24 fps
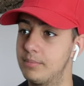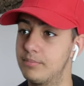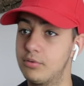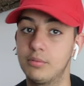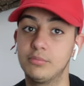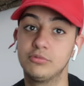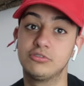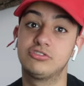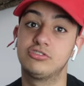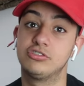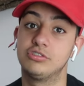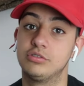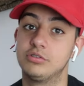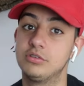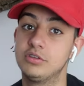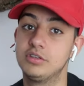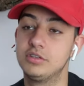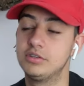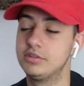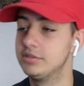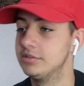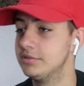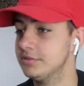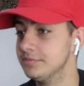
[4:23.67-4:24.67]
Promise you.
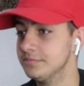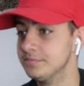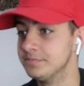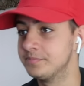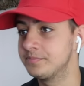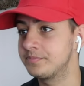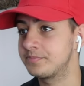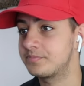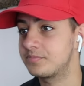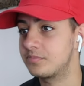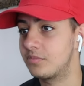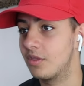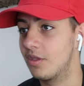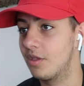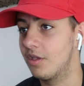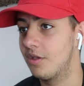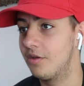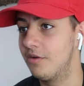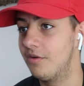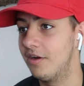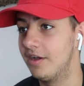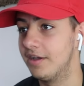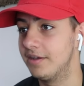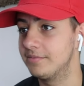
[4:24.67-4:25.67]

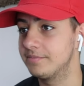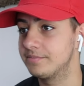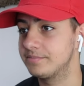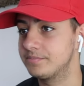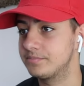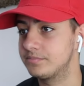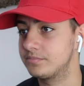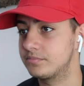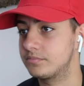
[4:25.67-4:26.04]
Alright.